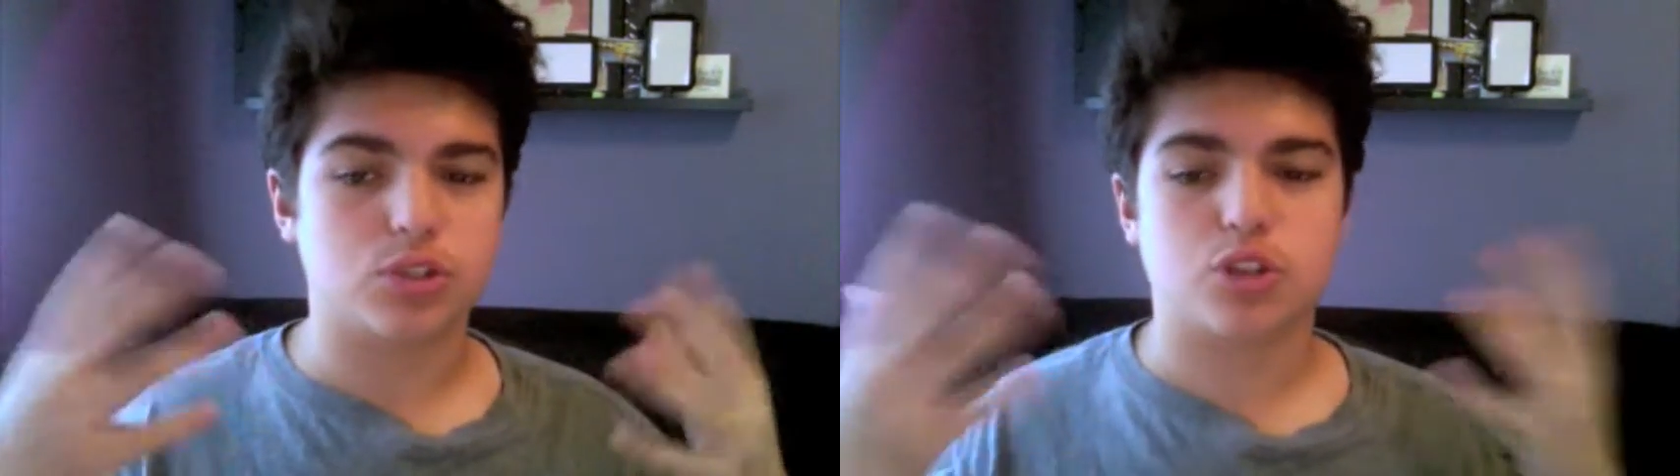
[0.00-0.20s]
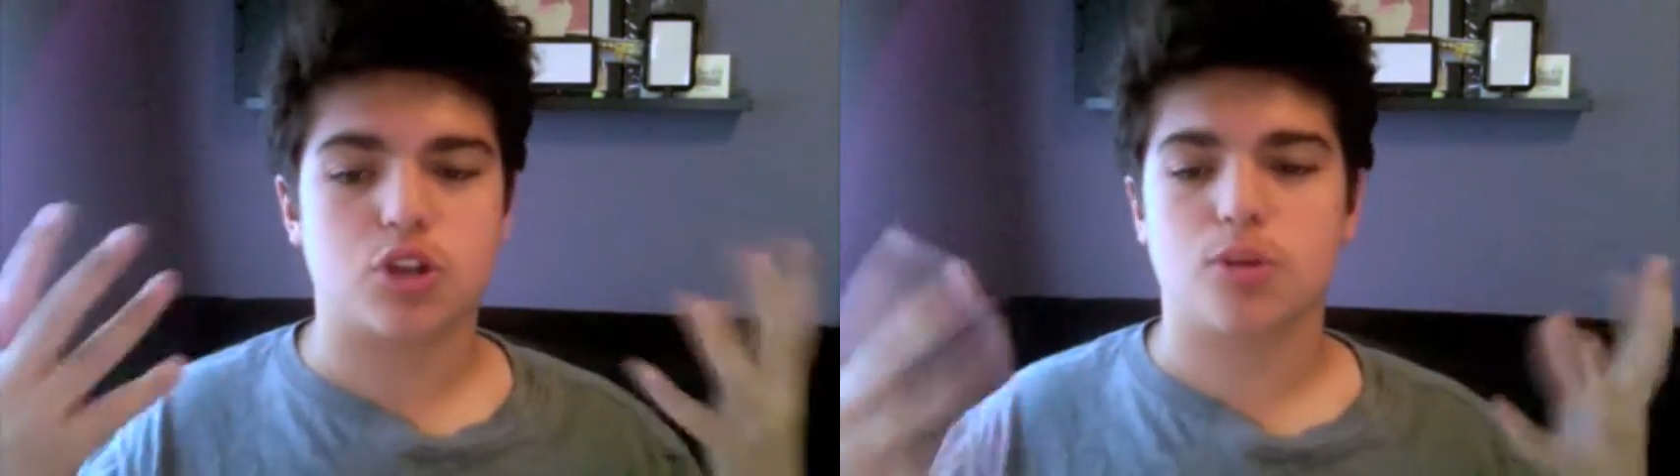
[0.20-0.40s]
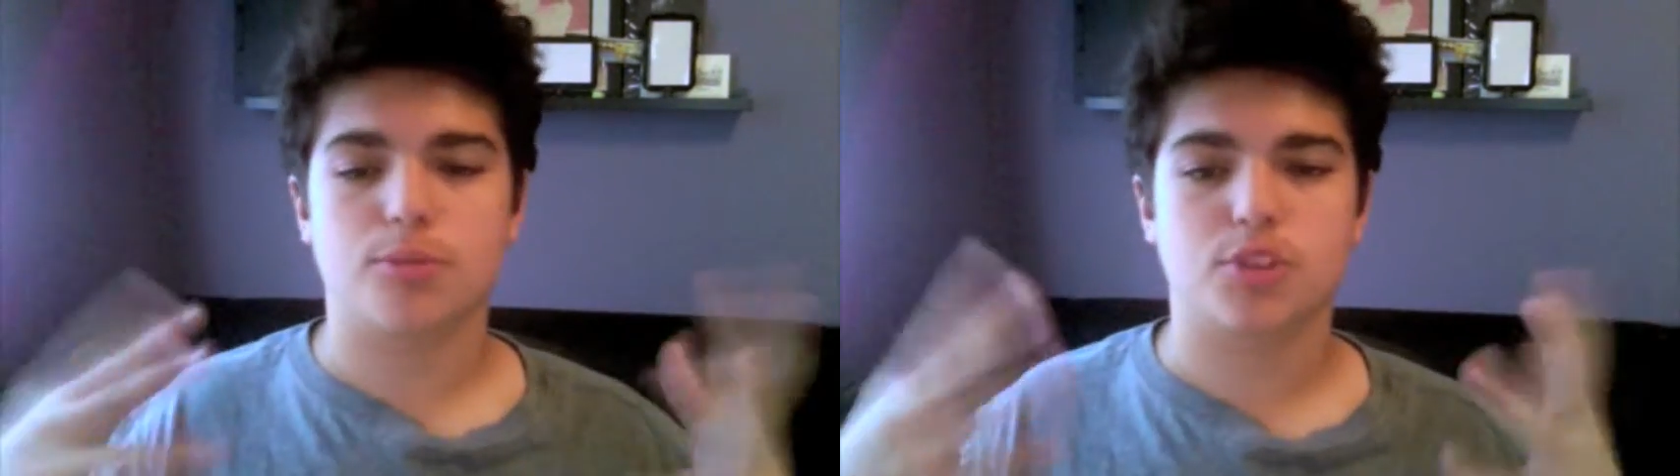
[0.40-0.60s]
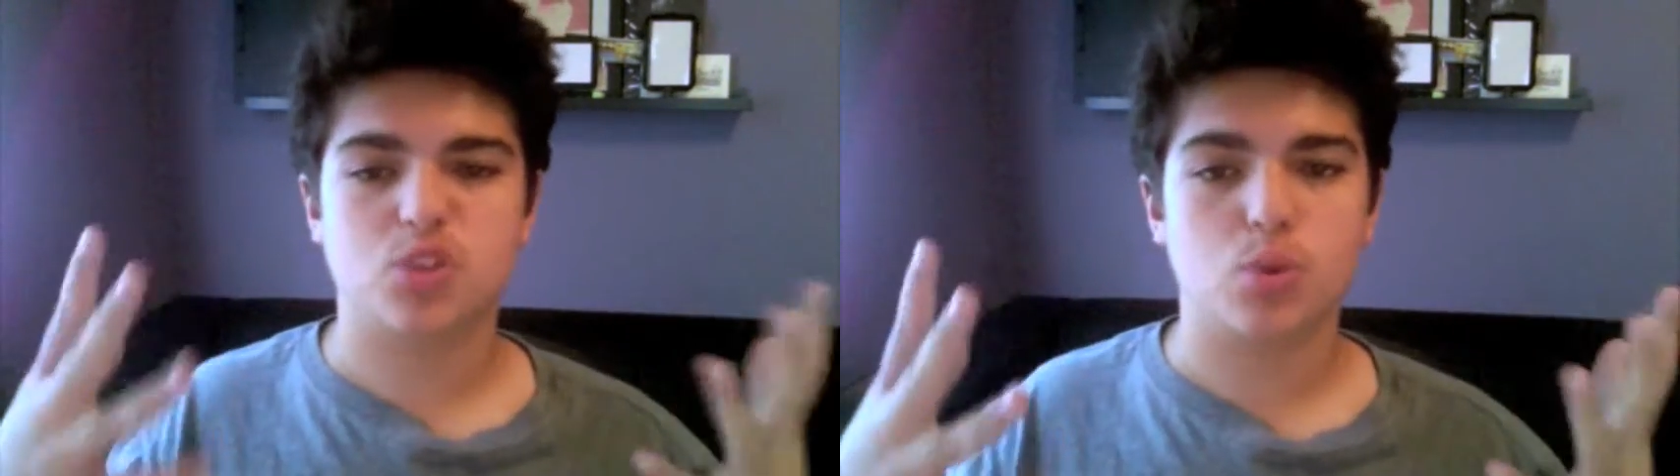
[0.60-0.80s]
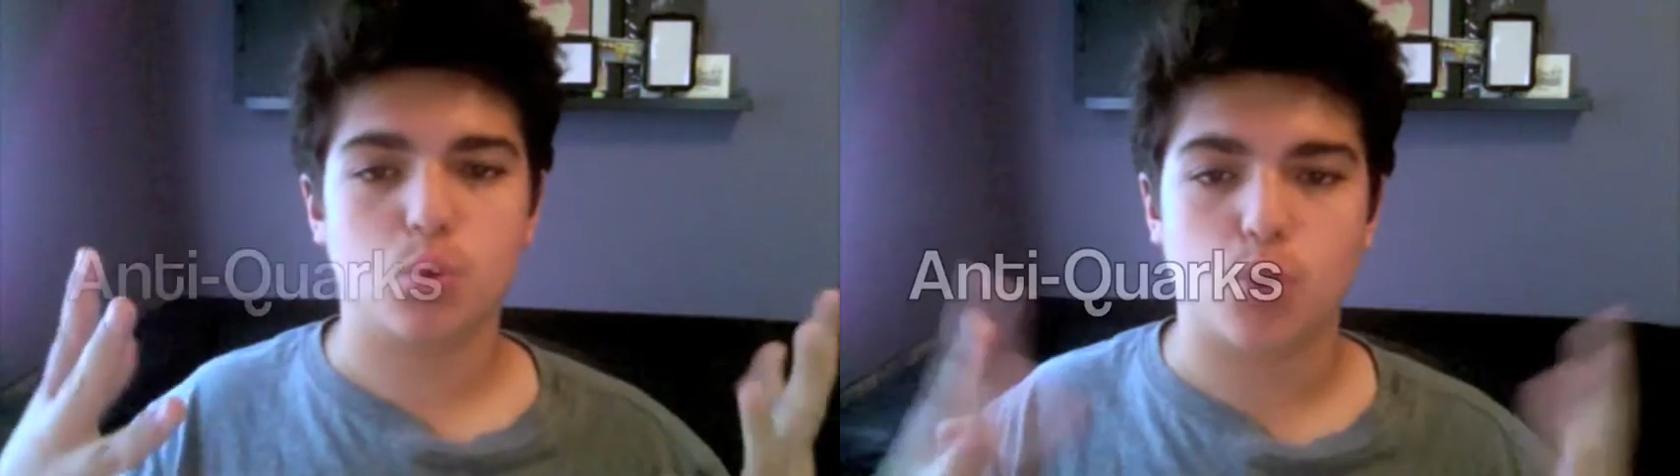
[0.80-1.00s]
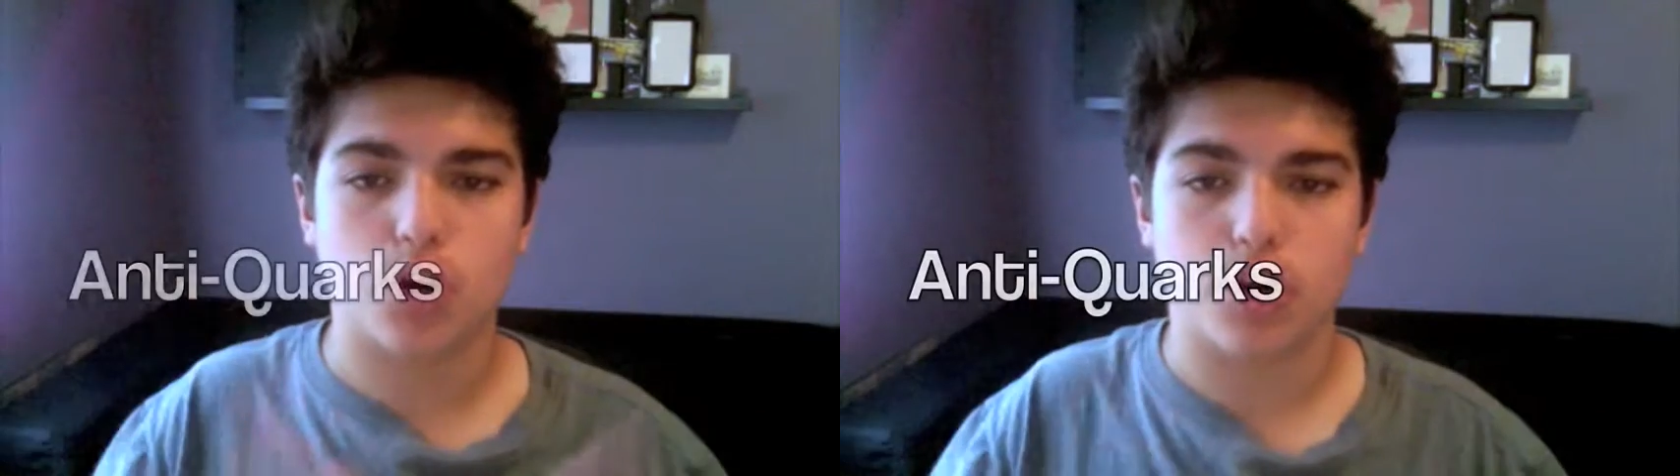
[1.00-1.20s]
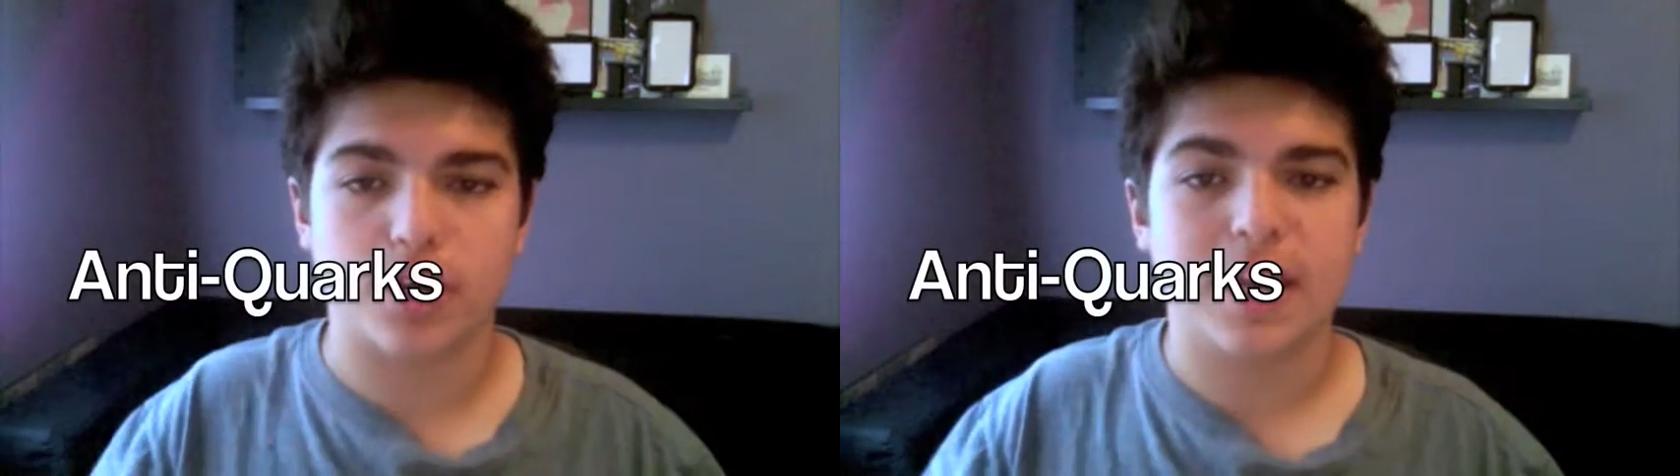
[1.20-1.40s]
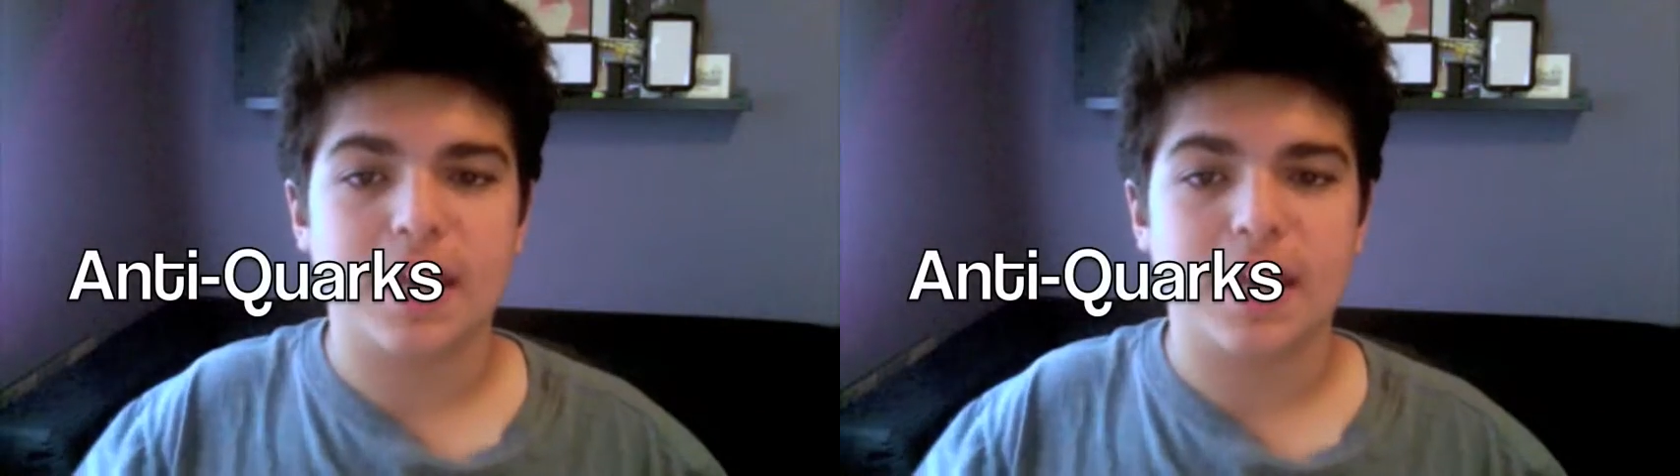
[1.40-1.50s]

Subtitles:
term, this new word,